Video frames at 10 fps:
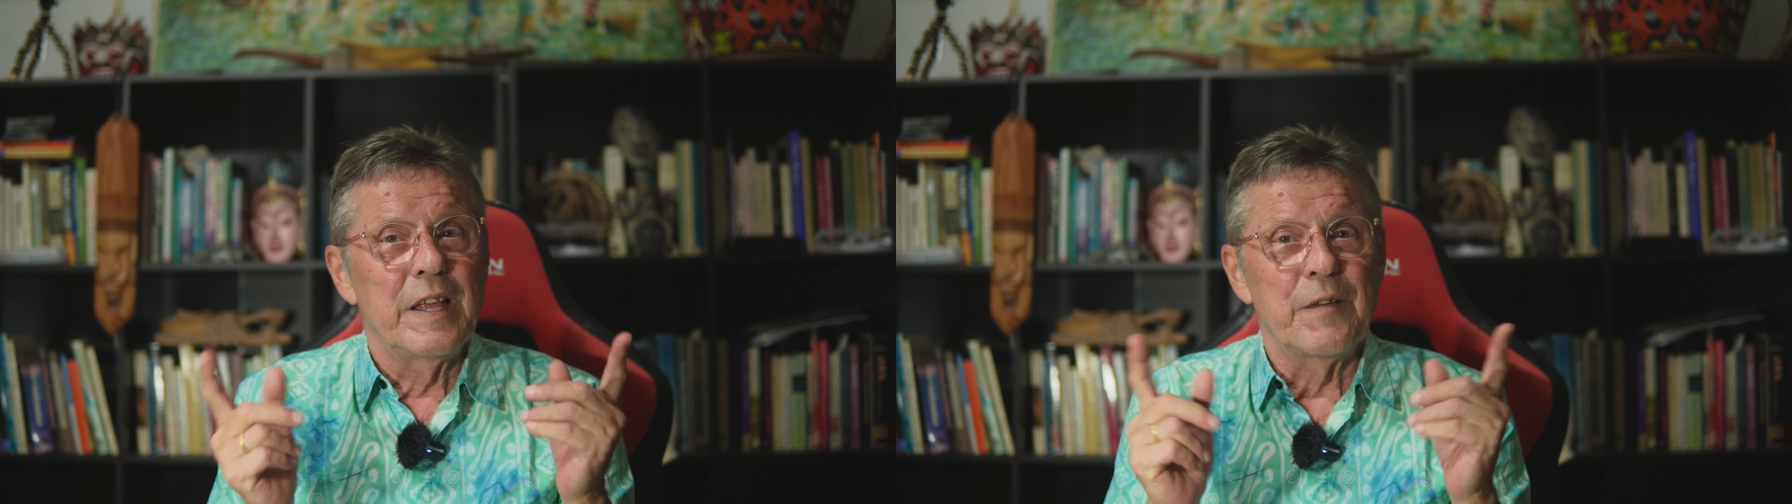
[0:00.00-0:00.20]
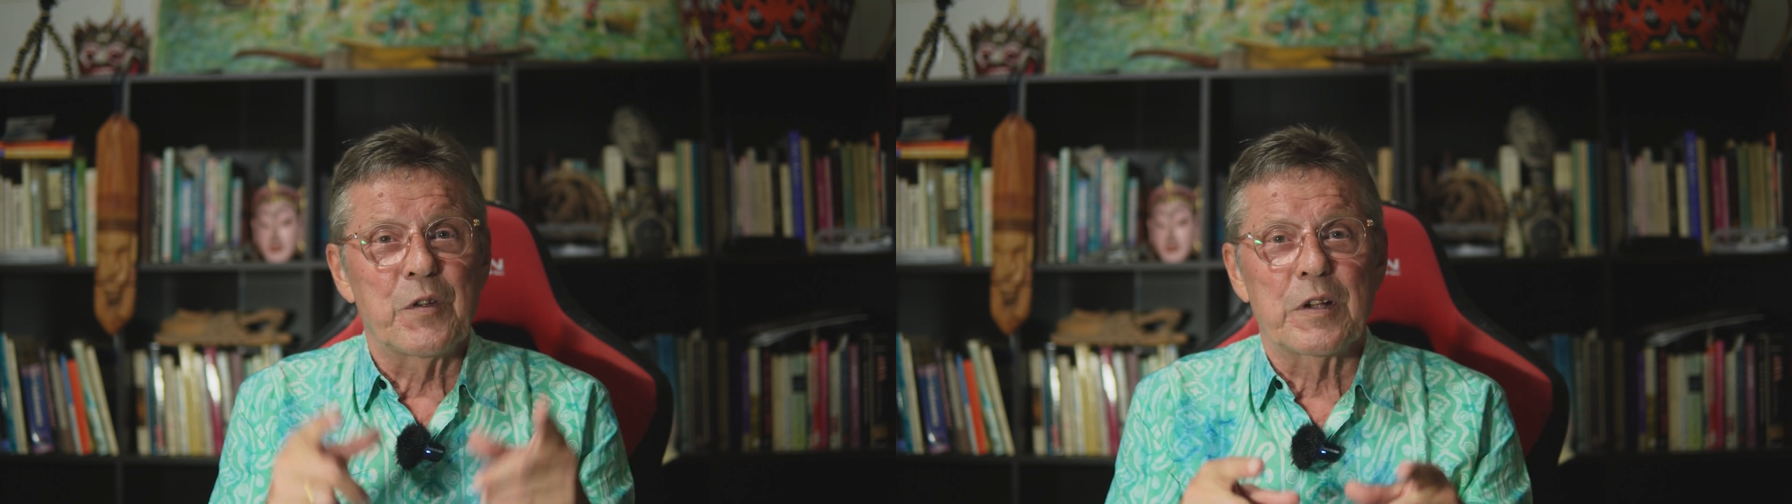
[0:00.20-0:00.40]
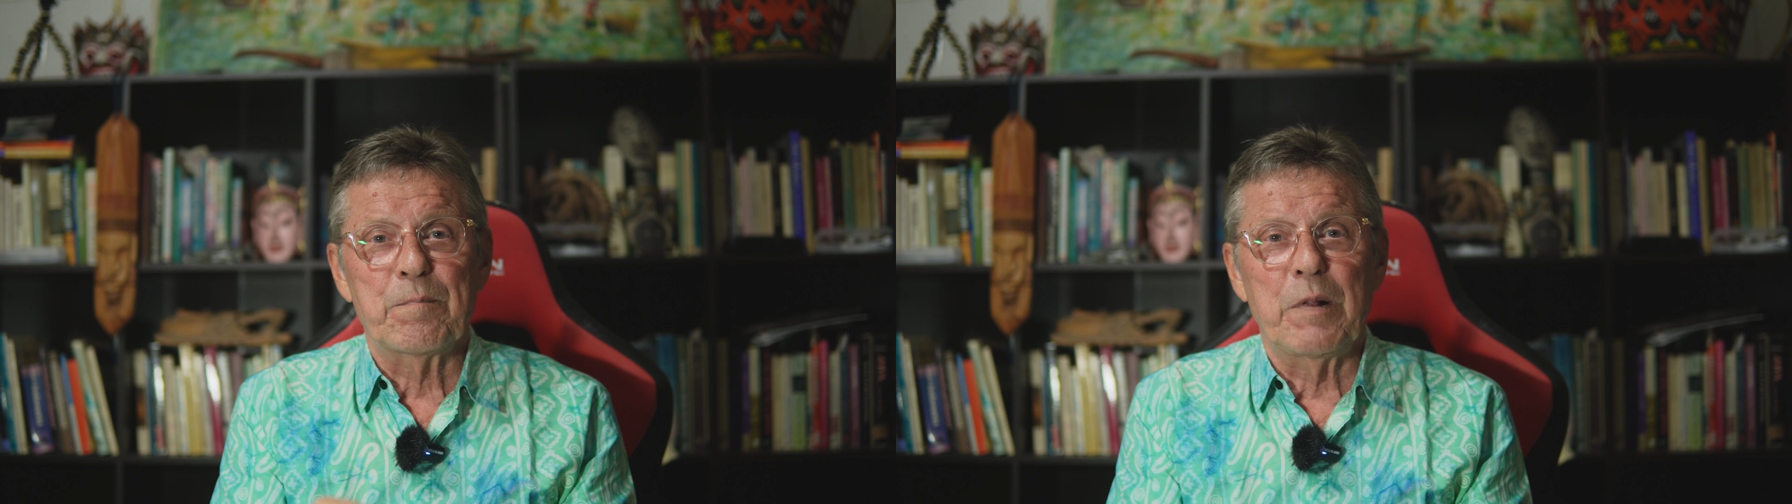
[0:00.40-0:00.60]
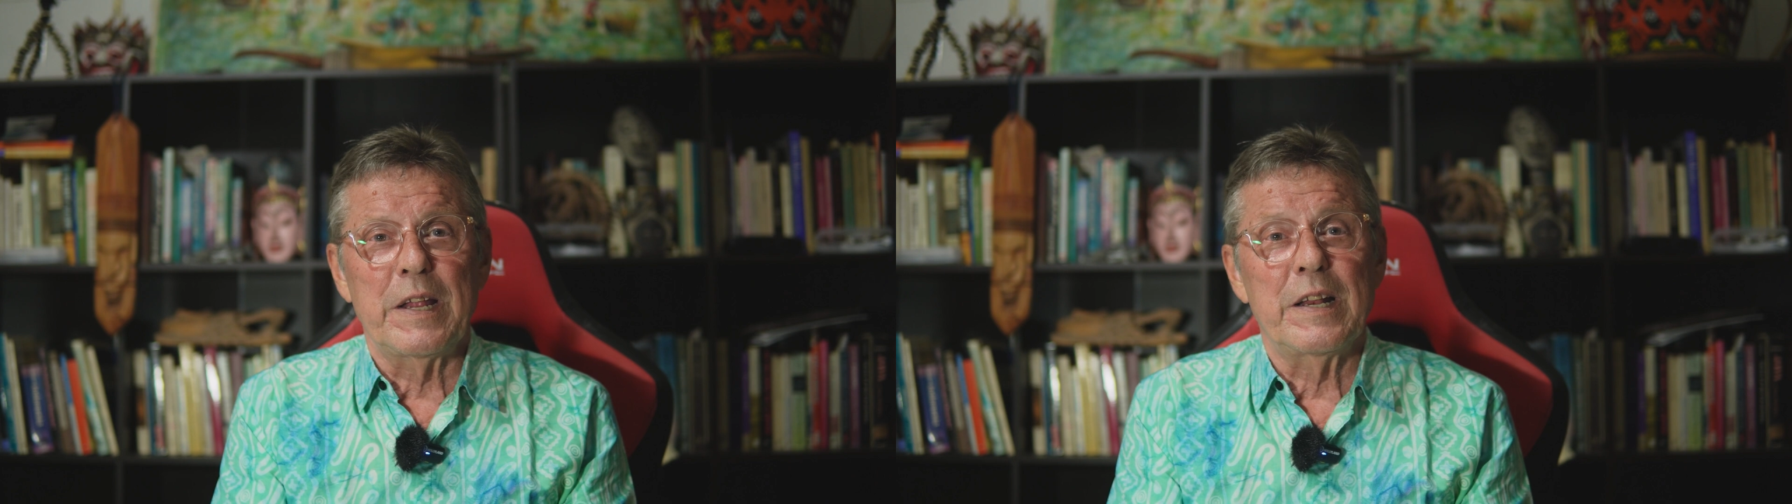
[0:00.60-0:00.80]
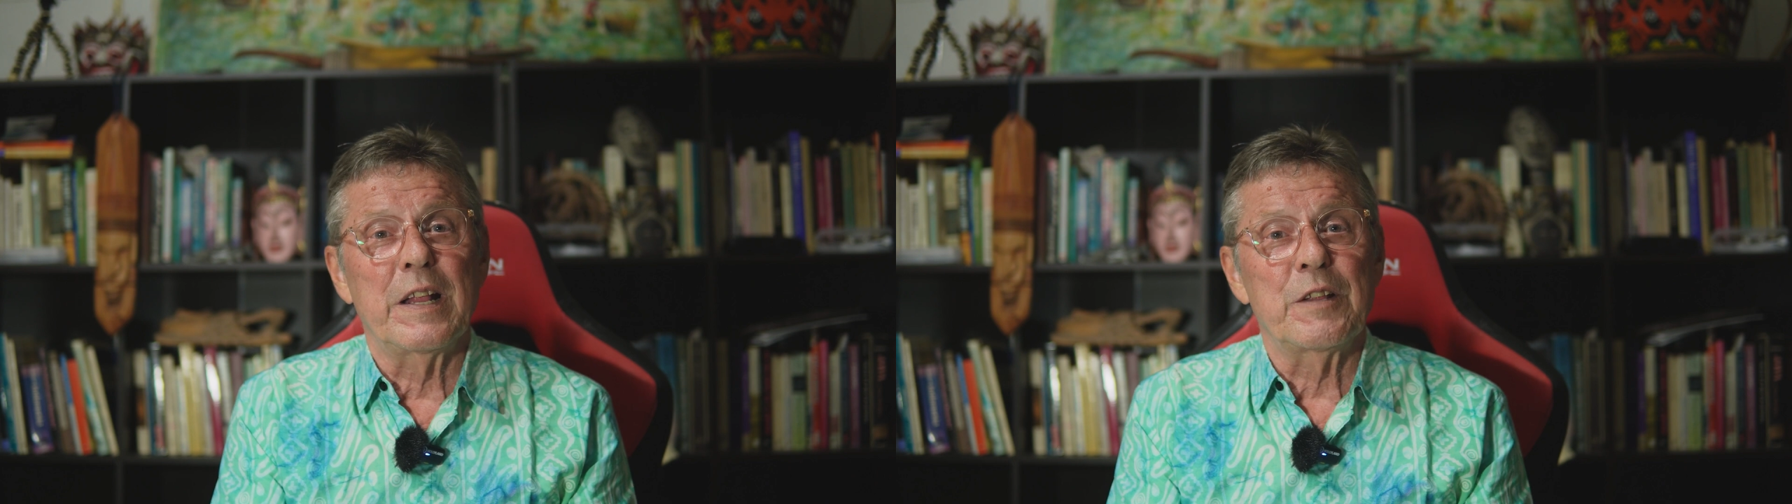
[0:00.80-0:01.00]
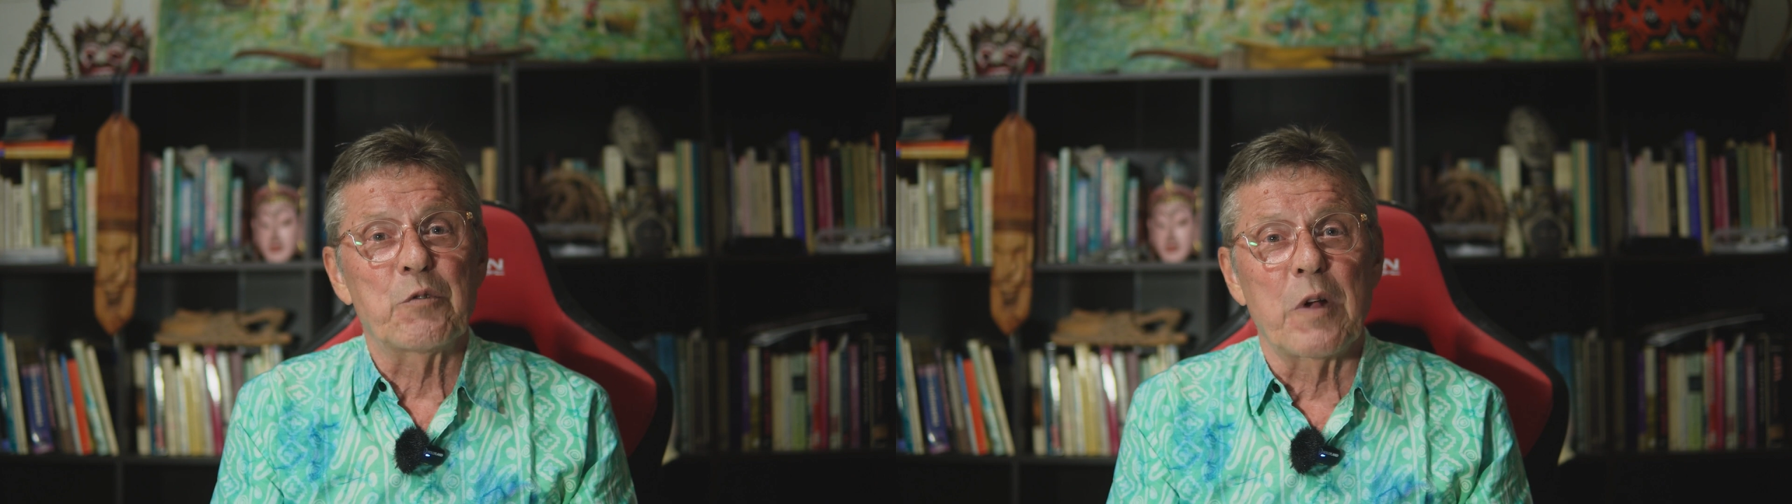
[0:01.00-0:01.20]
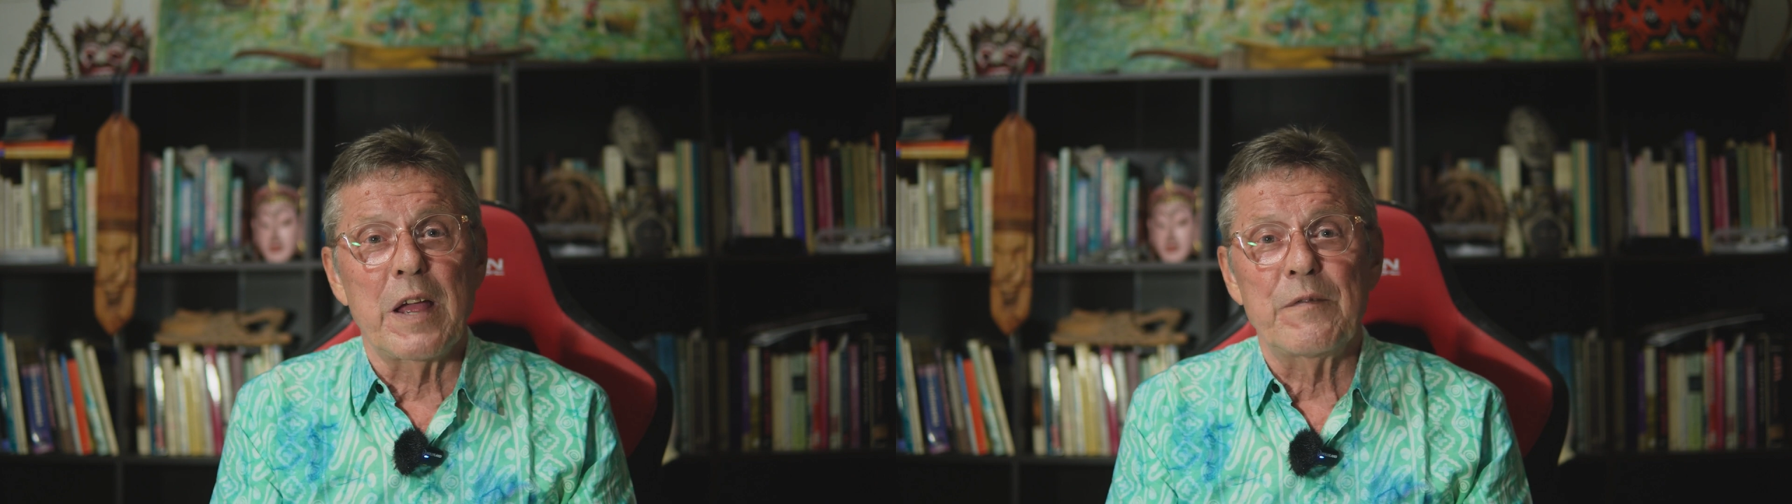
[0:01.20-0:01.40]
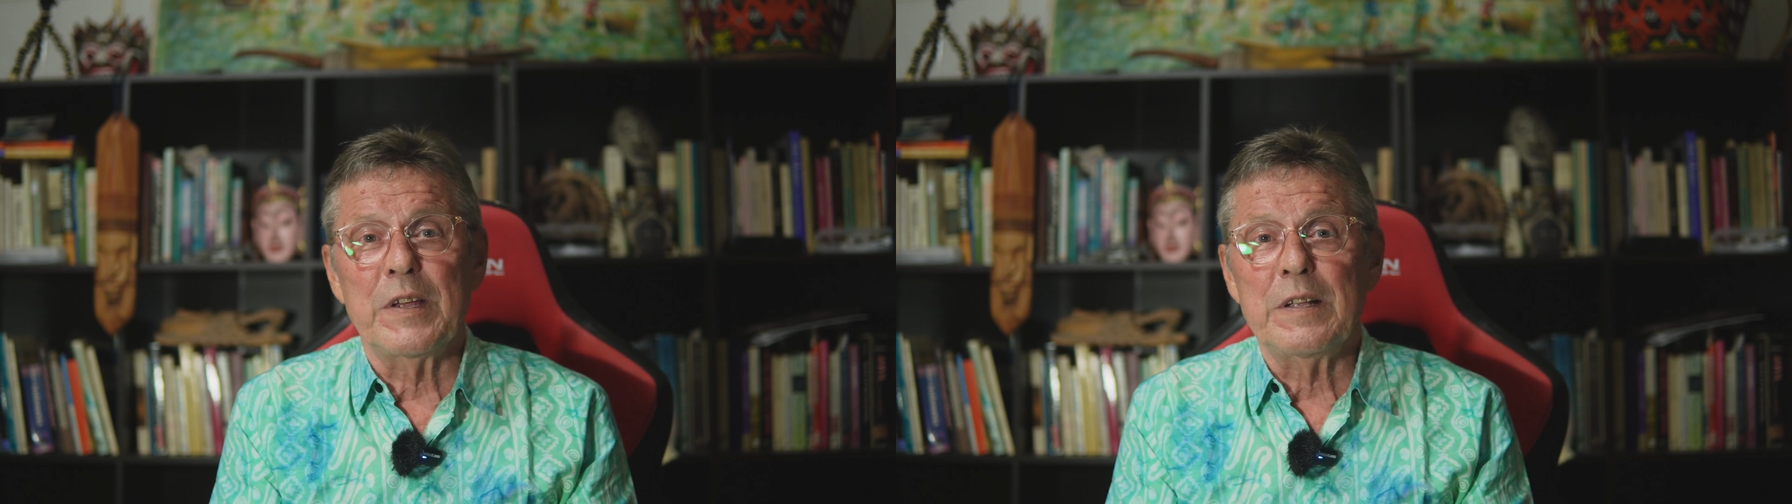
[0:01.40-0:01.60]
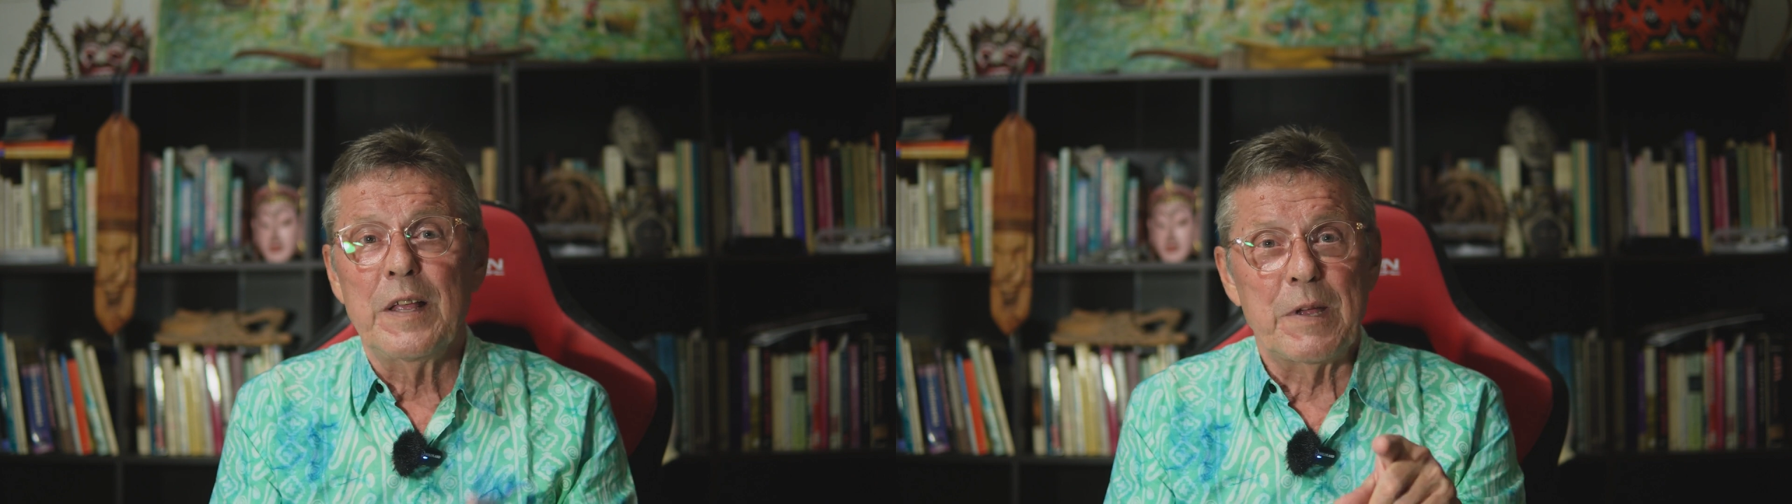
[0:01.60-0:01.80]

if you're planning on driving,